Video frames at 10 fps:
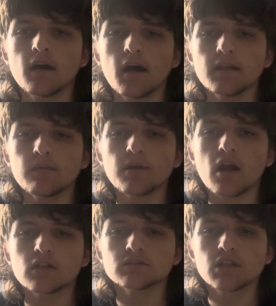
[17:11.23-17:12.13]

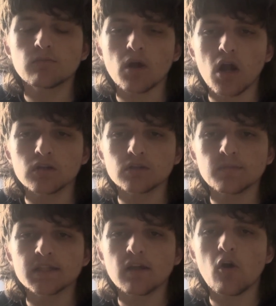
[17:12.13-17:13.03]
Wakanda
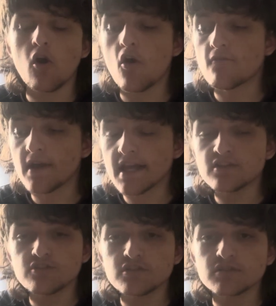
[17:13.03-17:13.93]
with the
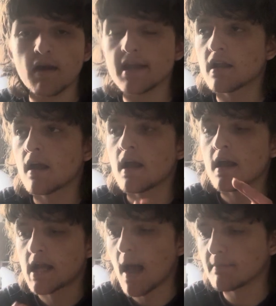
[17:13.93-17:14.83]
Avengers like
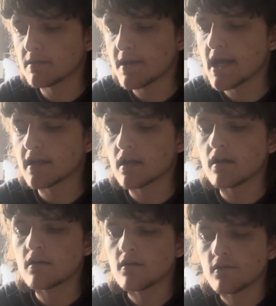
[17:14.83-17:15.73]
Captain
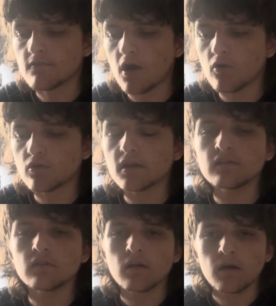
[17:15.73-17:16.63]
America,
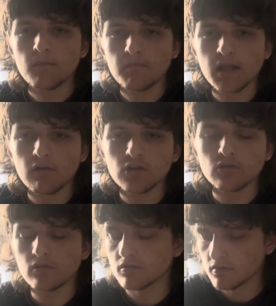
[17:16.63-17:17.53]
Falcon,
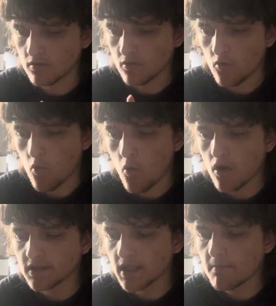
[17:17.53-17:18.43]
Valor,
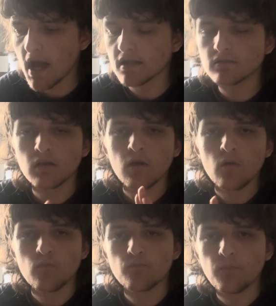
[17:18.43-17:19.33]
Wonder Man,
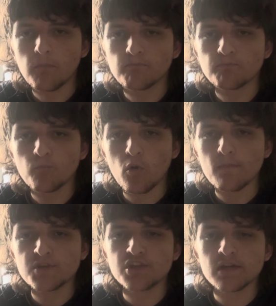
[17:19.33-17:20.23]
War
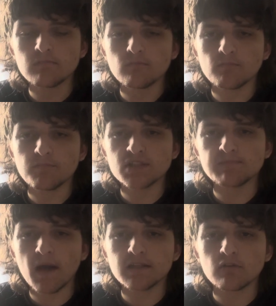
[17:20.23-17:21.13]
Machine, Bruce
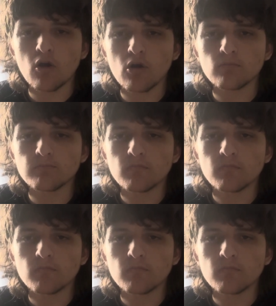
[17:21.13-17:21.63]
Banner, Hulk,